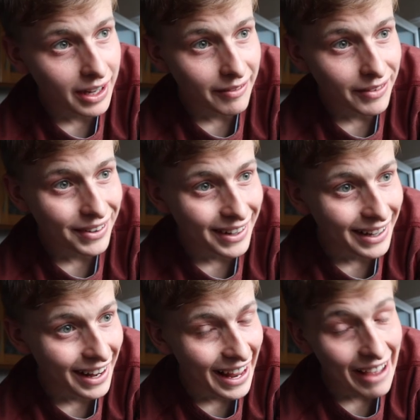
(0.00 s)
I'm not
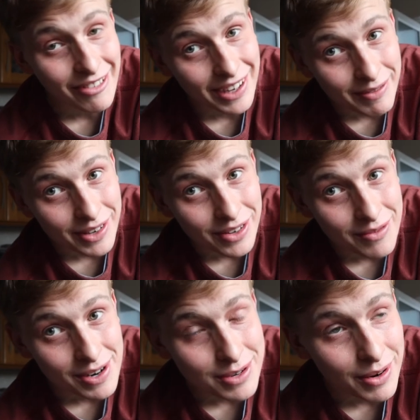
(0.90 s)
gonna lie, I haven't really been
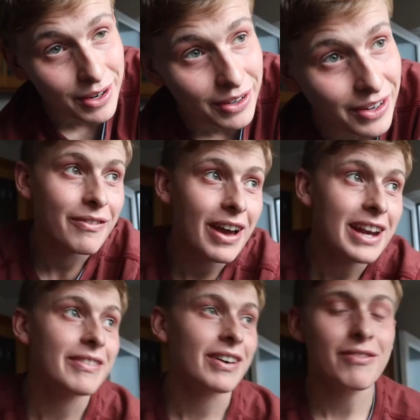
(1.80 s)
doing much work on.
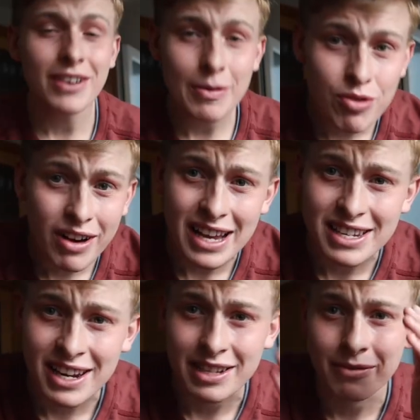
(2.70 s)
Mainly, I'm really
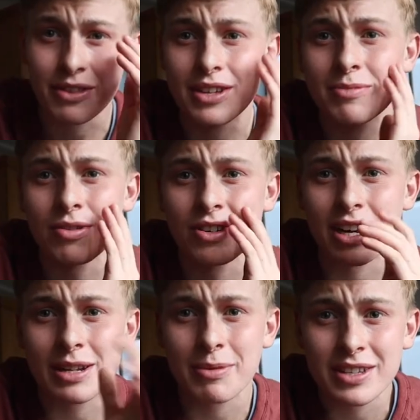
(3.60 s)
procrastinating with this
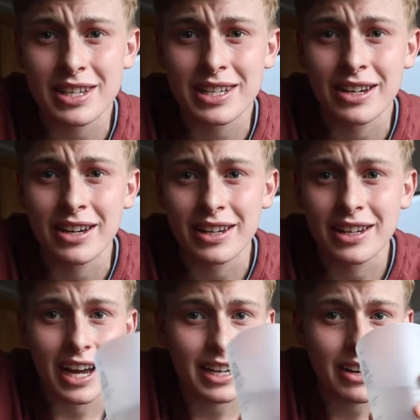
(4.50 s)
project because it's not,
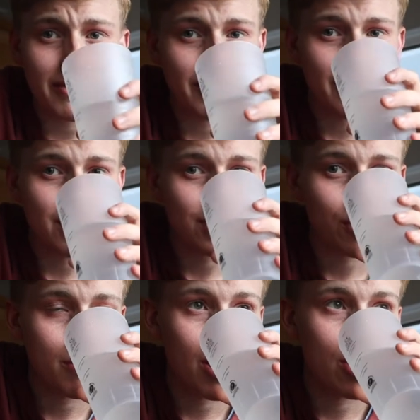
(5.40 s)
I don't, I'm not
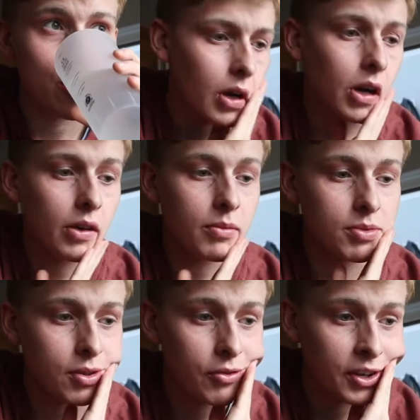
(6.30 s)
sure why. Oh, I'm
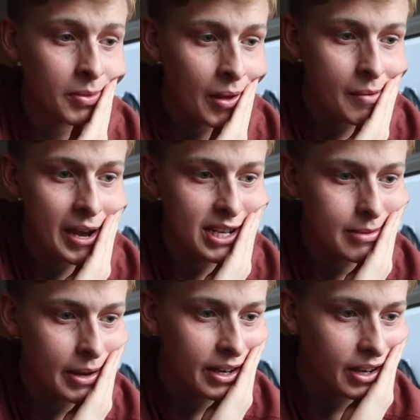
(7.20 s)
still thinking about that
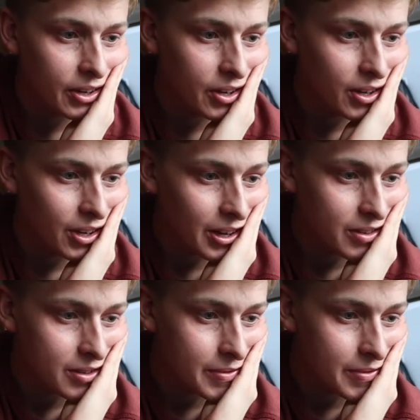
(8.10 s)
pasta bake I had earlier, that was